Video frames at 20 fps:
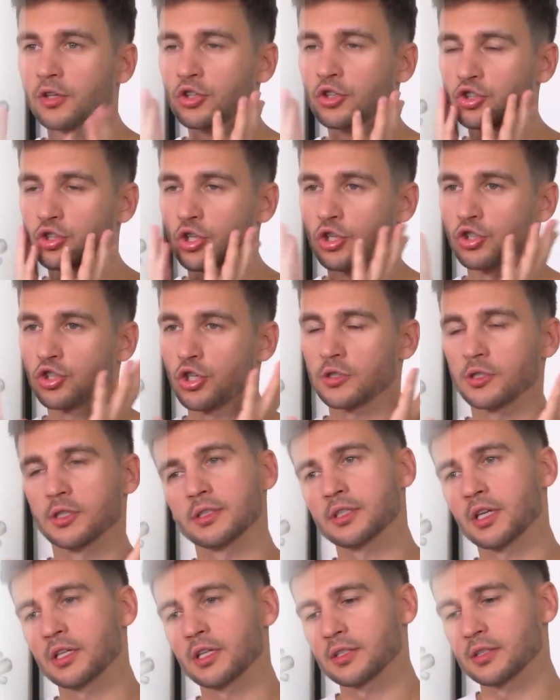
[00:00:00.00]
and the lower part
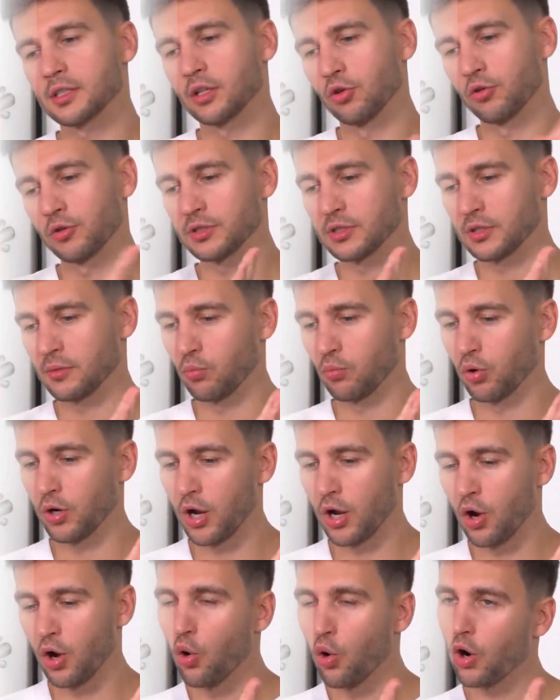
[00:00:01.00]
of the face becomes
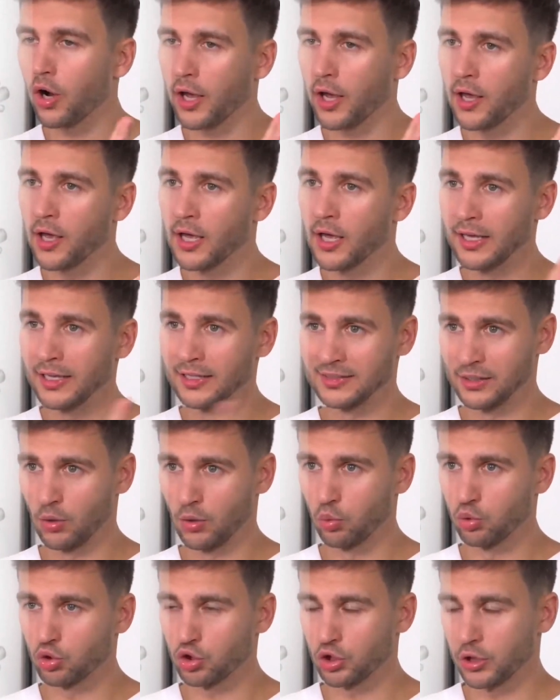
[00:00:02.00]
lighter,
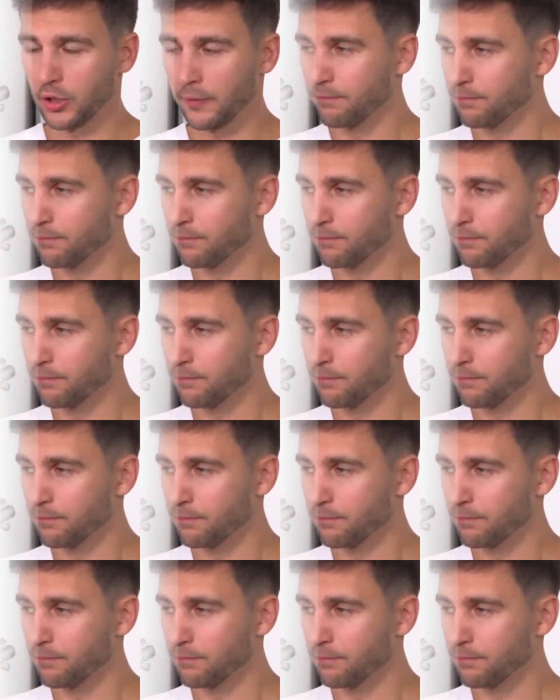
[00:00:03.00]
narrowed,